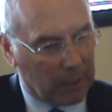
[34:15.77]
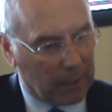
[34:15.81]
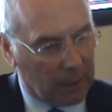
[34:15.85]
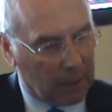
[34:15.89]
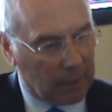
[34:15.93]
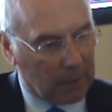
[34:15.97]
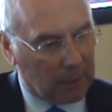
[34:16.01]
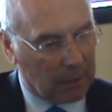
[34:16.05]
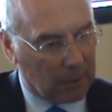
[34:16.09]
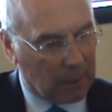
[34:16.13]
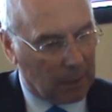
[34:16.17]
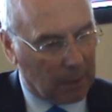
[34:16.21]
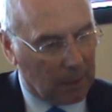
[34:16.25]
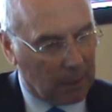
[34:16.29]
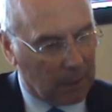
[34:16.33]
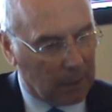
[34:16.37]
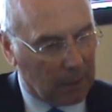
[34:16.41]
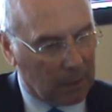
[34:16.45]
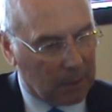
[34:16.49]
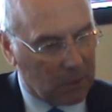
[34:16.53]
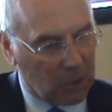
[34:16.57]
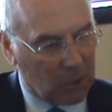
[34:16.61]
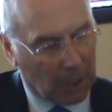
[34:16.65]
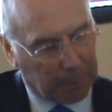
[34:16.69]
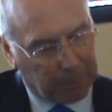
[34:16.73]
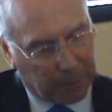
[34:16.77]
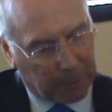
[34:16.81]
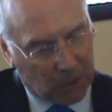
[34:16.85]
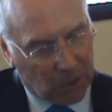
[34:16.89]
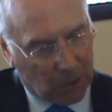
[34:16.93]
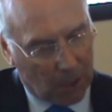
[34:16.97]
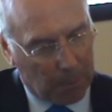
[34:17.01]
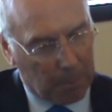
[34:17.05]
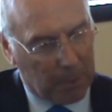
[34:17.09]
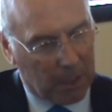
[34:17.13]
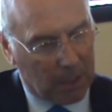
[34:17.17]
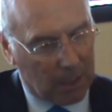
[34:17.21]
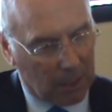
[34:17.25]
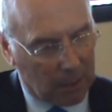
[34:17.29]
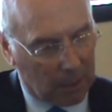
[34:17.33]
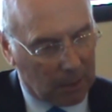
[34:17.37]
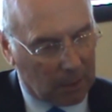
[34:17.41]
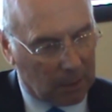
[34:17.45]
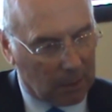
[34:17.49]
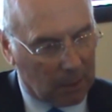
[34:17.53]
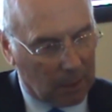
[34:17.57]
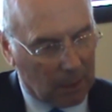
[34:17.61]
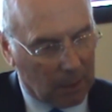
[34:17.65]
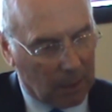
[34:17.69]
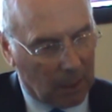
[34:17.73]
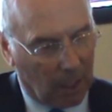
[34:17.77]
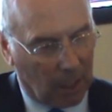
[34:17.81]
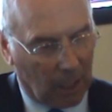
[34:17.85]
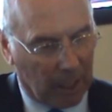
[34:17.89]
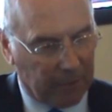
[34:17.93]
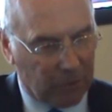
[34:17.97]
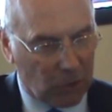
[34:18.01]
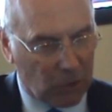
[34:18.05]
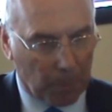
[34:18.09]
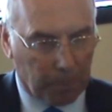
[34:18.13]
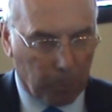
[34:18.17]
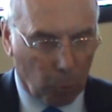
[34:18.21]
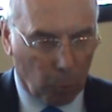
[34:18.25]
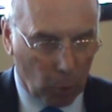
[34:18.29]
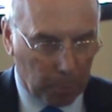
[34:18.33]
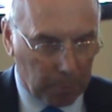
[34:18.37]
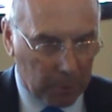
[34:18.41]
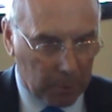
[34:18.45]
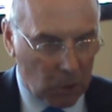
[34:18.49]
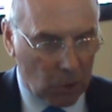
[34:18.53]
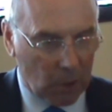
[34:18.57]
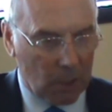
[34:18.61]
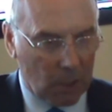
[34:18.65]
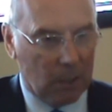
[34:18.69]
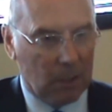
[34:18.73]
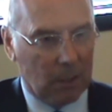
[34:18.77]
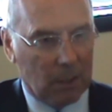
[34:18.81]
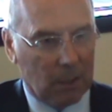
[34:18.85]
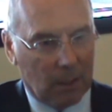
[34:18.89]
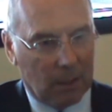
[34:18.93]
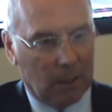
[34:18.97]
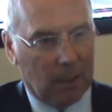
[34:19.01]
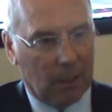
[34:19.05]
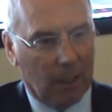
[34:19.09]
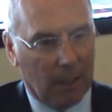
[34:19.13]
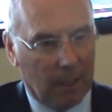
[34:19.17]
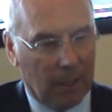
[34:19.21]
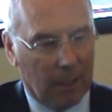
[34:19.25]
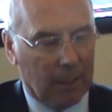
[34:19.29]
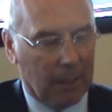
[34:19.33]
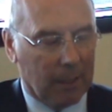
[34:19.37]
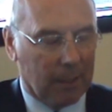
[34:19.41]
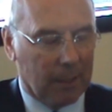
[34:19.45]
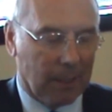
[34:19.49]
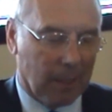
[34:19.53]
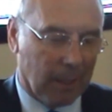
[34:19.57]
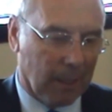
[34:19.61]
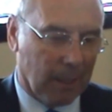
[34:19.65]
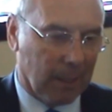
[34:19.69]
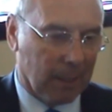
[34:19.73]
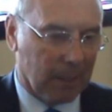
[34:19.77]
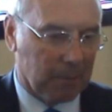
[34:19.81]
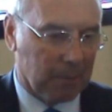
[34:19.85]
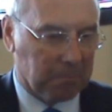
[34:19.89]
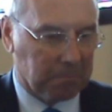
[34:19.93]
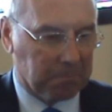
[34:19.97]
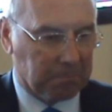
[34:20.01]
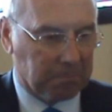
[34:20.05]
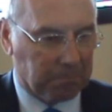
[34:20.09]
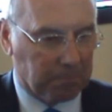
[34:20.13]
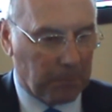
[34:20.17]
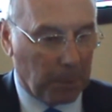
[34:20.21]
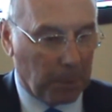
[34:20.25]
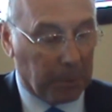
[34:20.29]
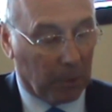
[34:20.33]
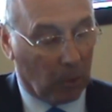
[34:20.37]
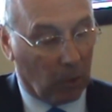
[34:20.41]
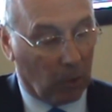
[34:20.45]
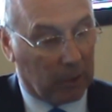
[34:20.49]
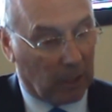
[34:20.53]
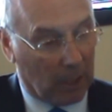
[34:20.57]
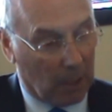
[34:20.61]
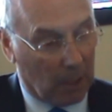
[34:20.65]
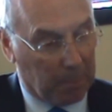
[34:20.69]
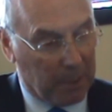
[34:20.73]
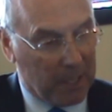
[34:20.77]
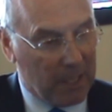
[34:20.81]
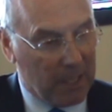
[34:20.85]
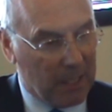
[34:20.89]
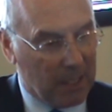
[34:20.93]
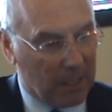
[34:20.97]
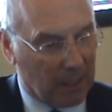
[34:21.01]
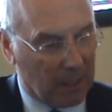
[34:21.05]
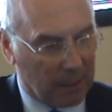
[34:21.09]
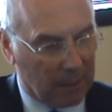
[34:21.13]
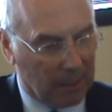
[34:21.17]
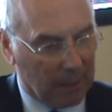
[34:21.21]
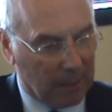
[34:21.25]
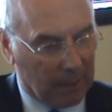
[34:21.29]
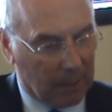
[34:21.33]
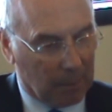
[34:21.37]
and had septicemia and a life support machine, and maybe lucky to be here.